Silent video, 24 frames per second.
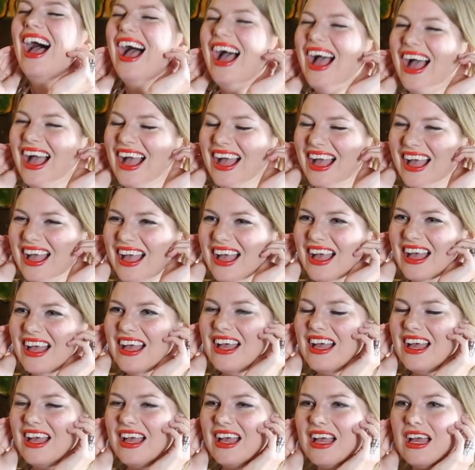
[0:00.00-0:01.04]
So I have one
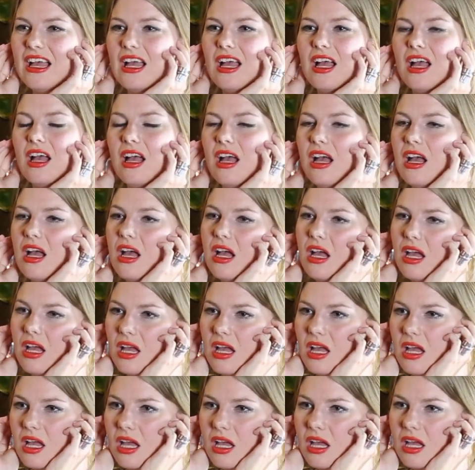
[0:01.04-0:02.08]
character that's
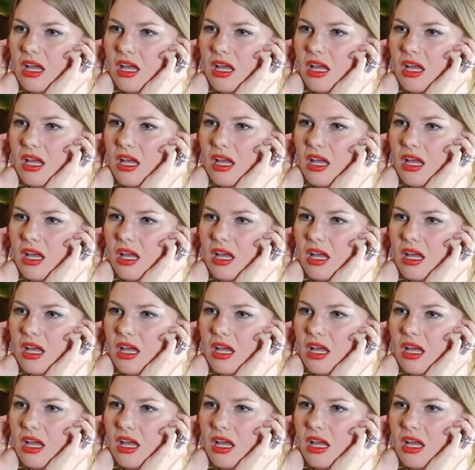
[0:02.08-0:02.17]
a,